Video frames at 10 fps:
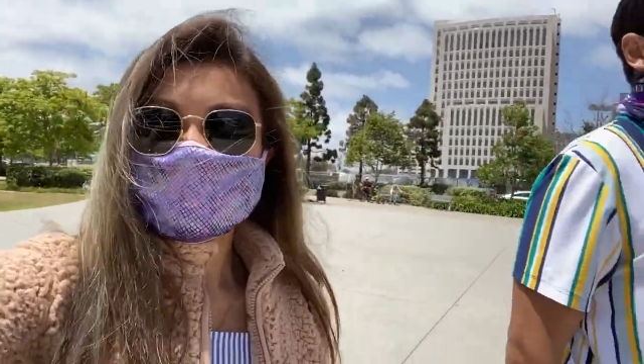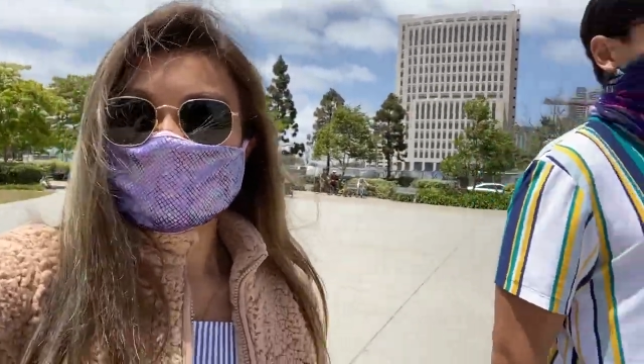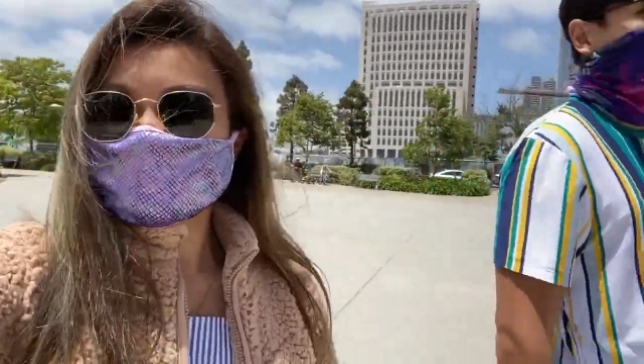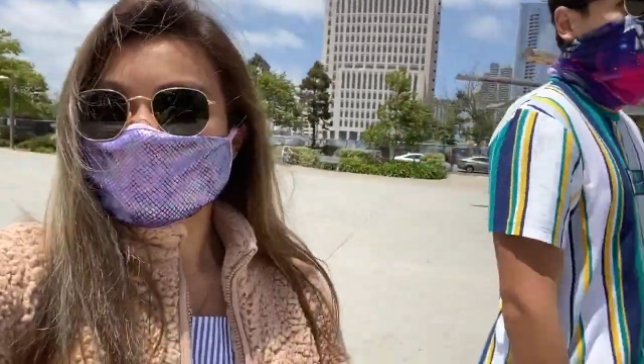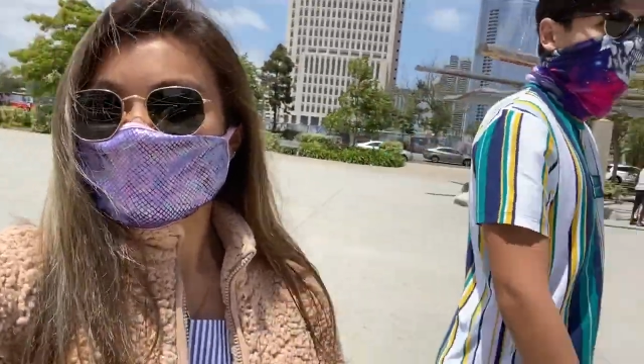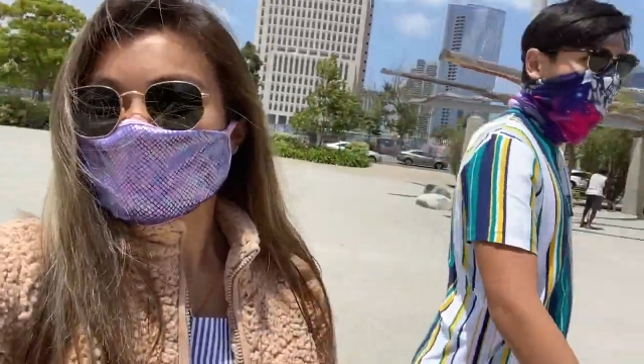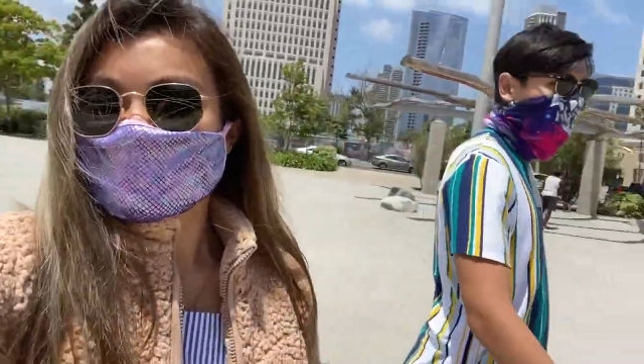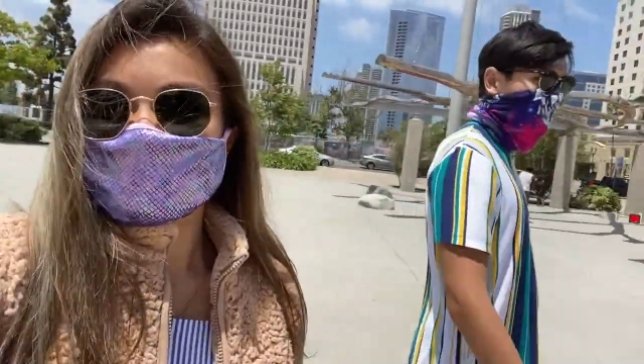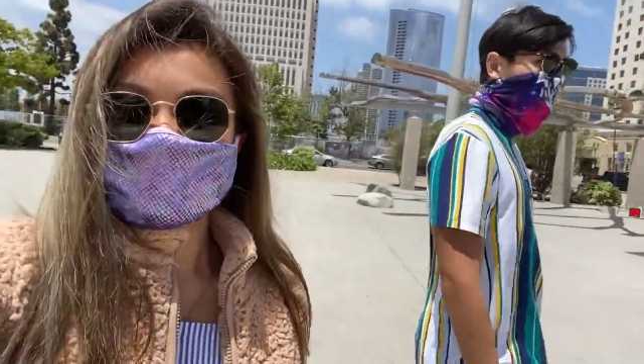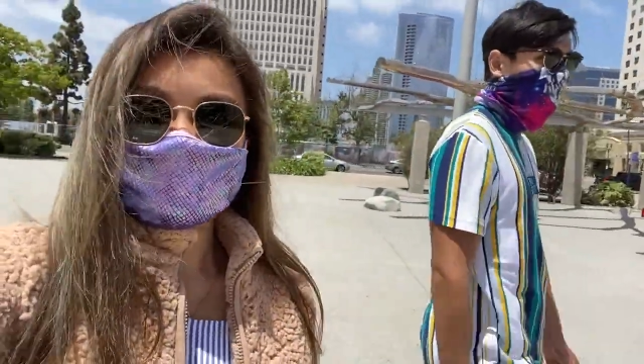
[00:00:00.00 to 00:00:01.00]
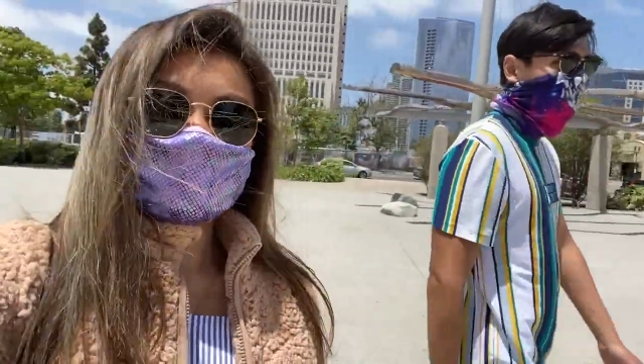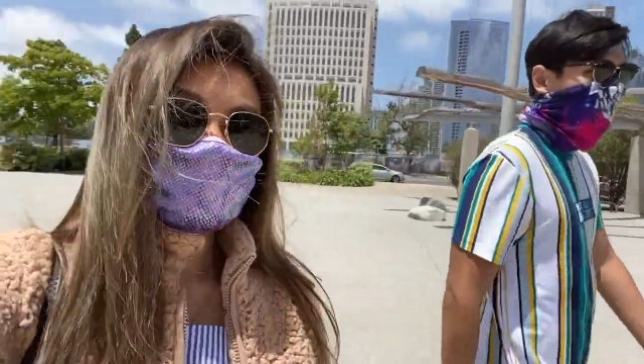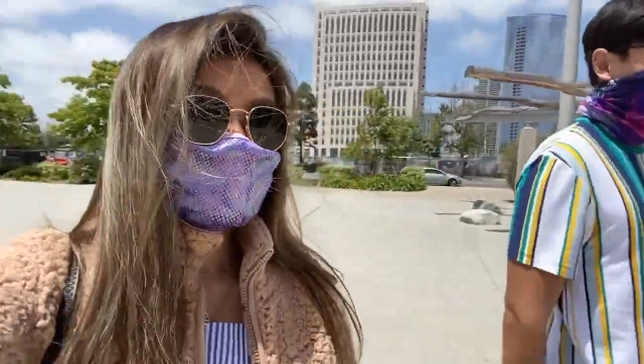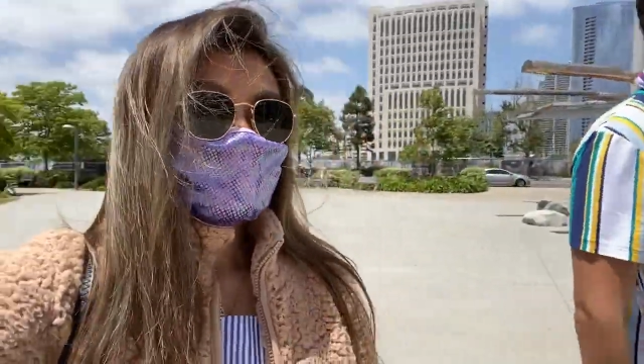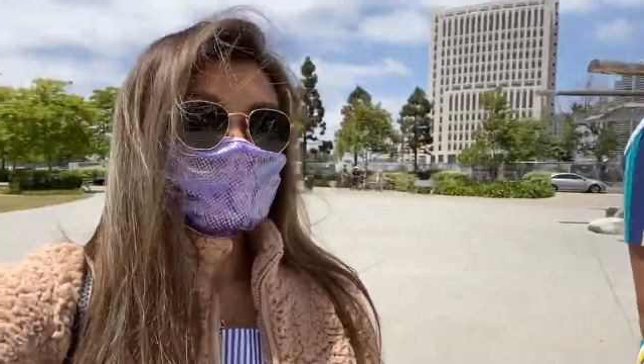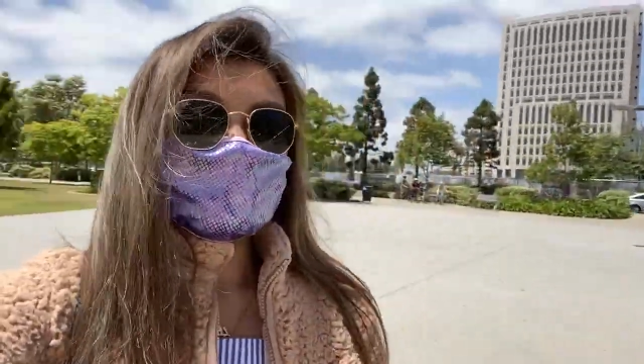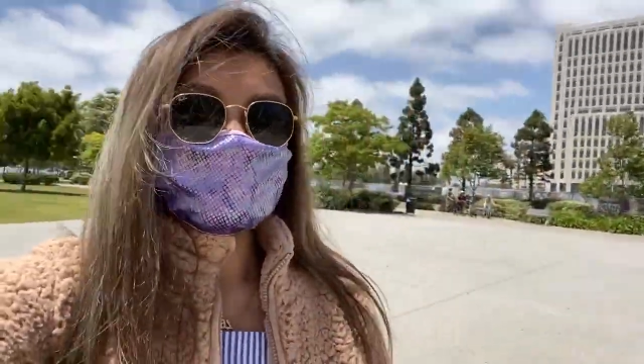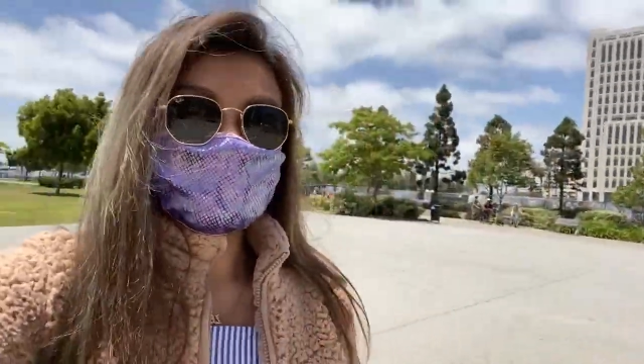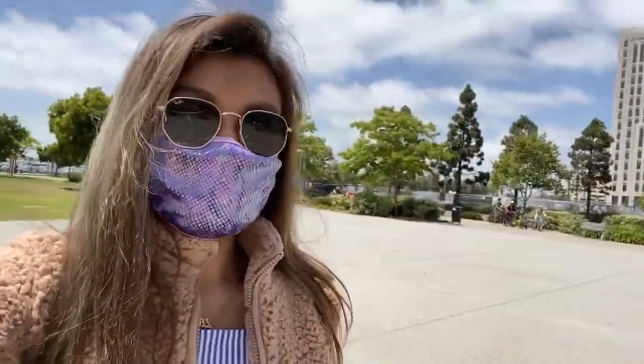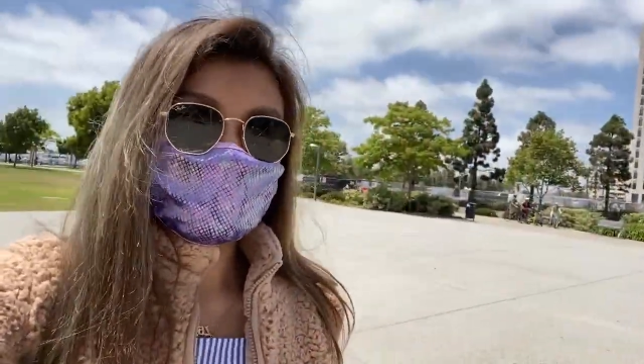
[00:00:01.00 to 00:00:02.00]
except for this area, but
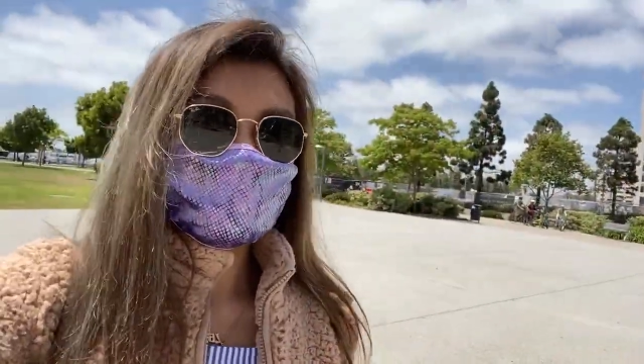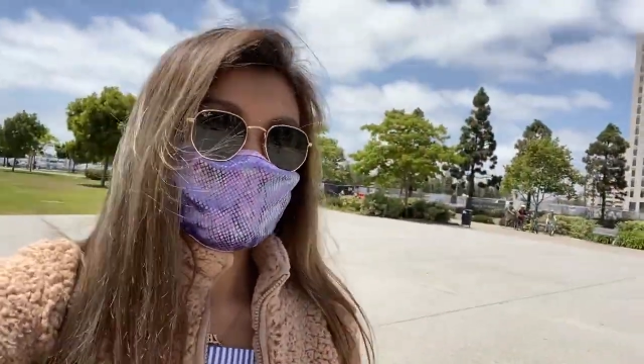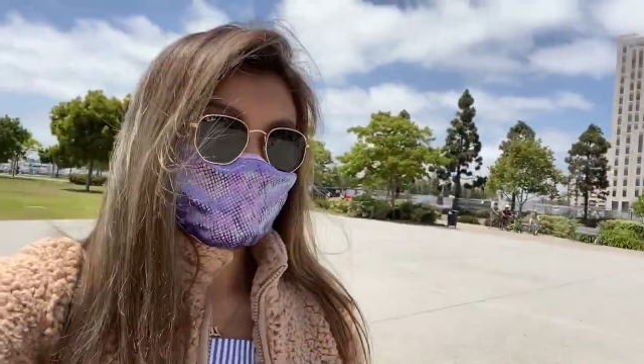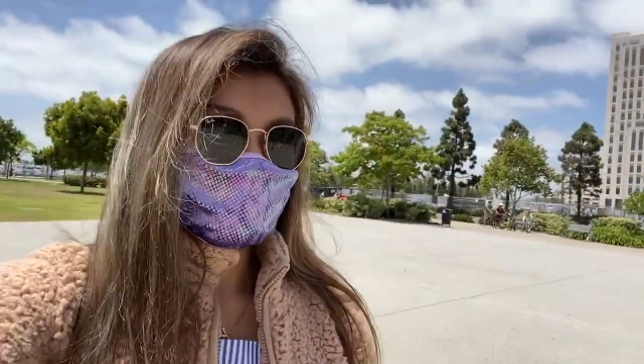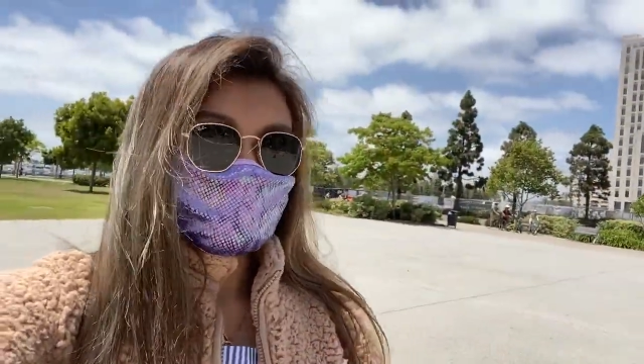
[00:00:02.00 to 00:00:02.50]
all along the